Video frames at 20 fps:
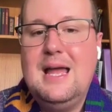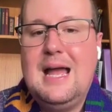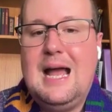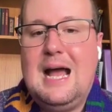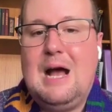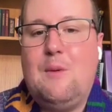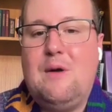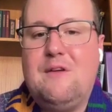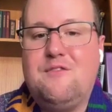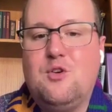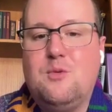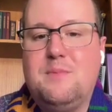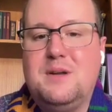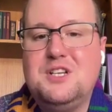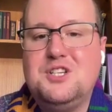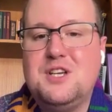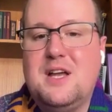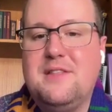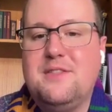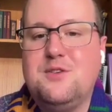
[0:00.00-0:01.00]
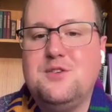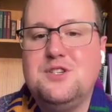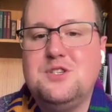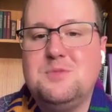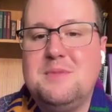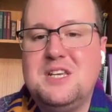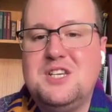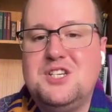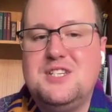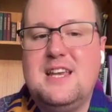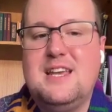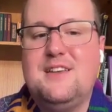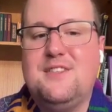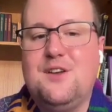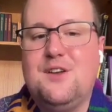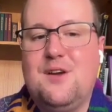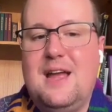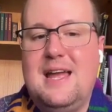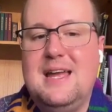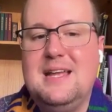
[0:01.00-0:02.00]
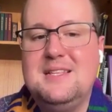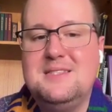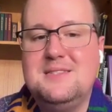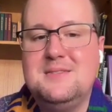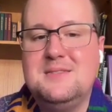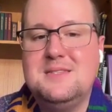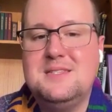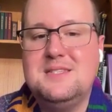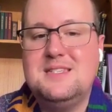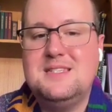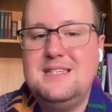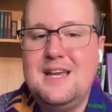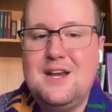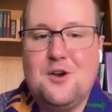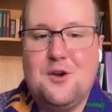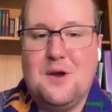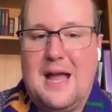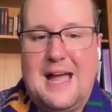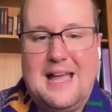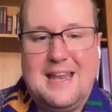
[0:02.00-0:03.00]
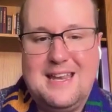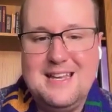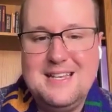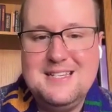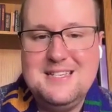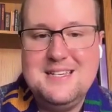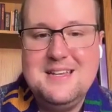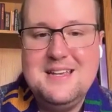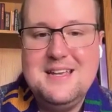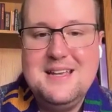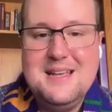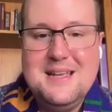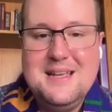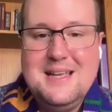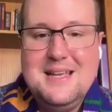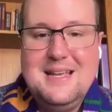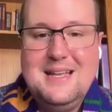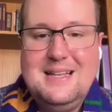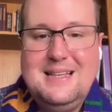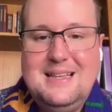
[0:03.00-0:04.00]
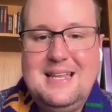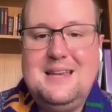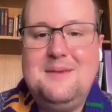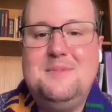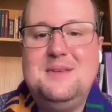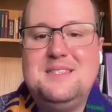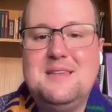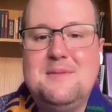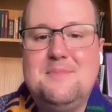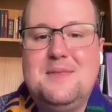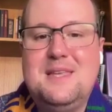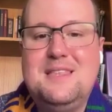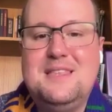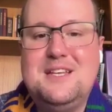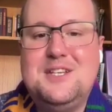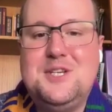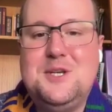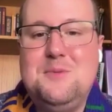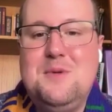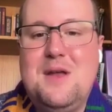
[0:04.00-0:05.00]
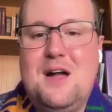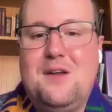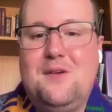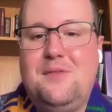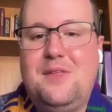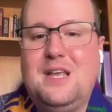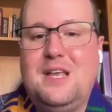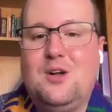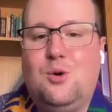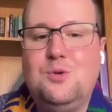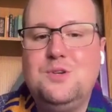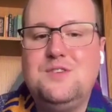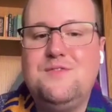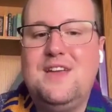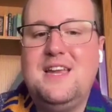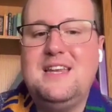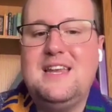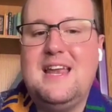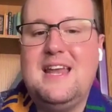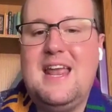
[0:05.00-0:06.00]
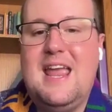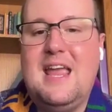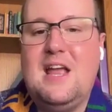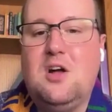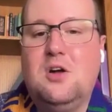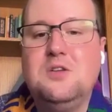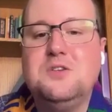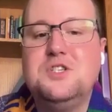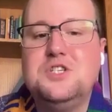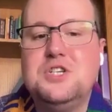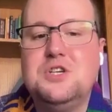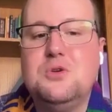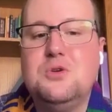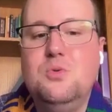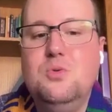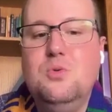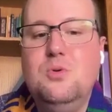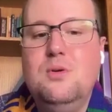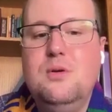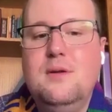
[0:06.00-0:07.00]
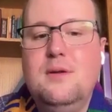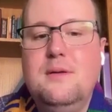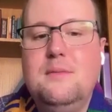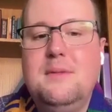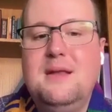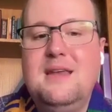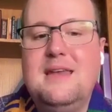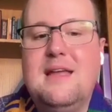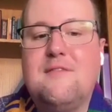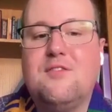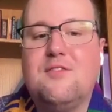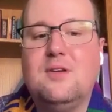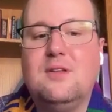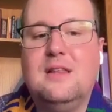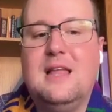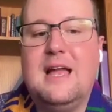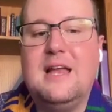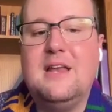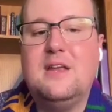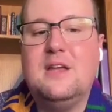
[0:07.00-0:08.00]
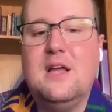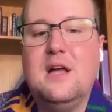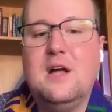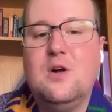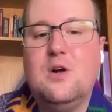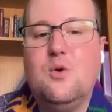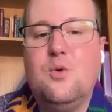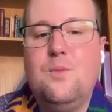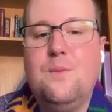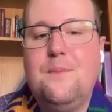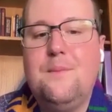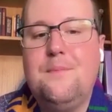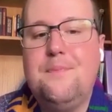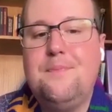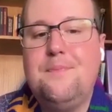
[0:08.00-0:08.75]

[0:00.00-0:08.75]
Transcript: however much others may shake their heads and snicker at it, let it be something that you not only cultivate and hang on to, but never let go.